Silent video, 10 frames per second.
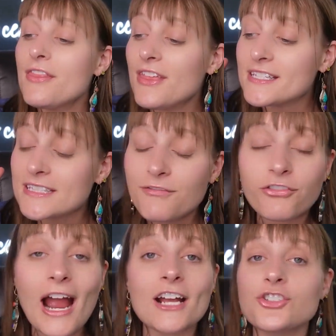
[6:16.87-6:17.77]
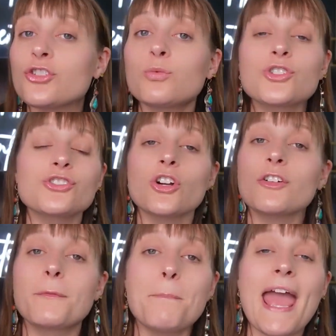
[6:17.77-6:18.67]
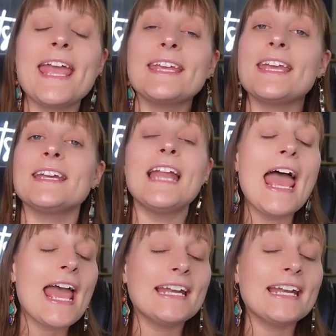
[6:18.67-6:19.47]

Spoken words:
this fractional reserve banking